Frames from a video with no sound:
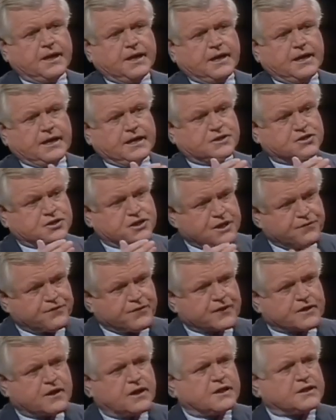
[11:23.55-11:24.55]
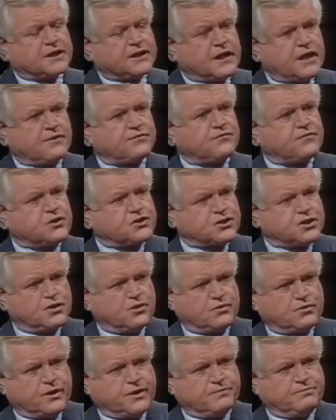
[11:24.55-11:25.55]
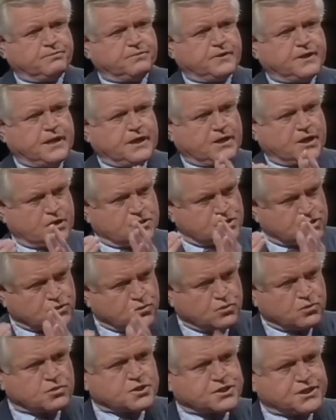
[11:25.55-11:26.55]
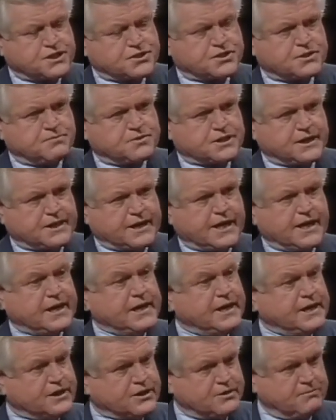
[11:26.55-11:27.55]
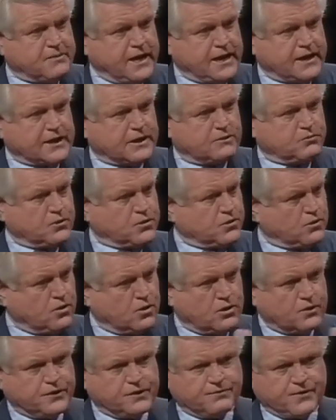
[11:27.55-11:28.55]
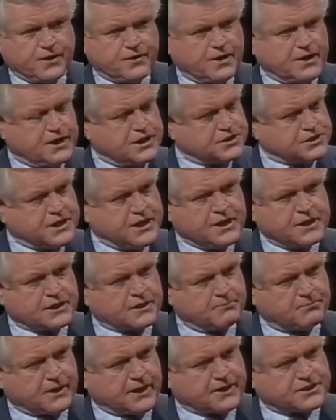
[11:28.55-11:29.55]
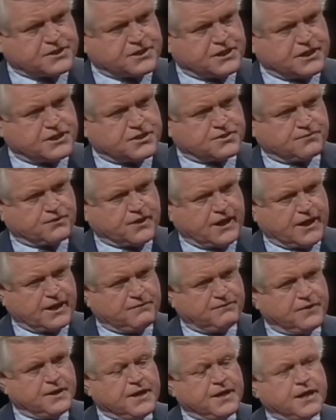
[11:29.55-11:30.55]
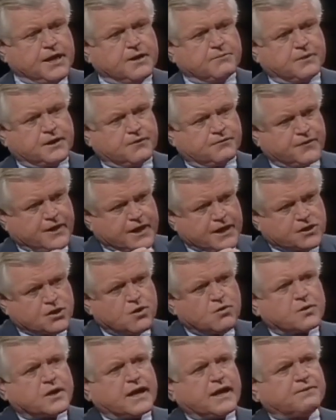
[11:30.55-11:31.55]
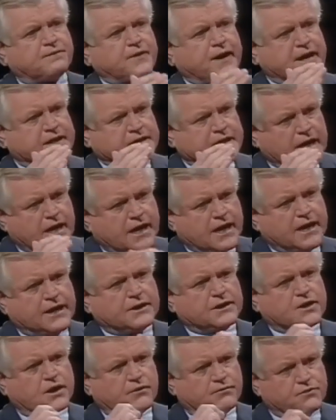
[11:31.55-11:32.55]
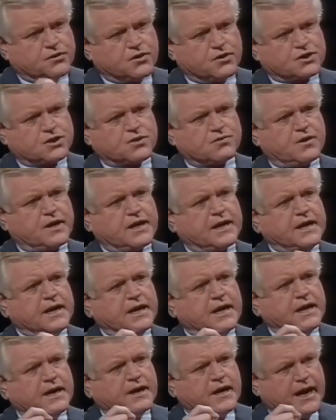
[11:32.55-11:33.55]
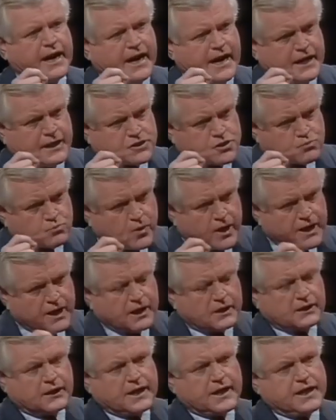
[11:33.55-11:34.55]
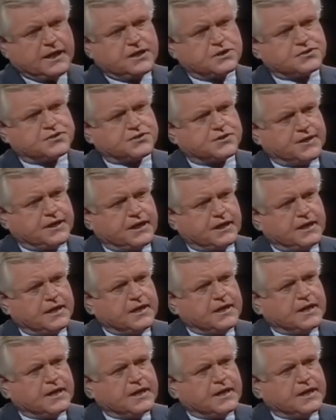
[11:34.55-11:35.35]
It's difficult enough for children in our school systems today to make it with all the various complexities of life. But if they don't get that kind of nurturing as well as the